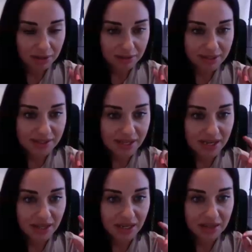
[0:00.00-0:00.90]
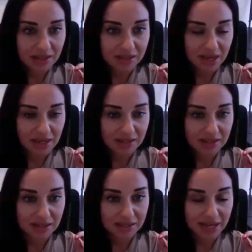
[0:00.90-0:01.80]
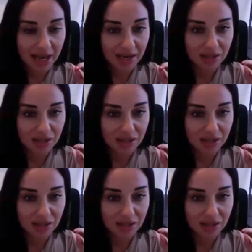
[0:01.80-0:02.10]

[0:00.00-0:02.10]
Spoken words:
let's say that in this case, dad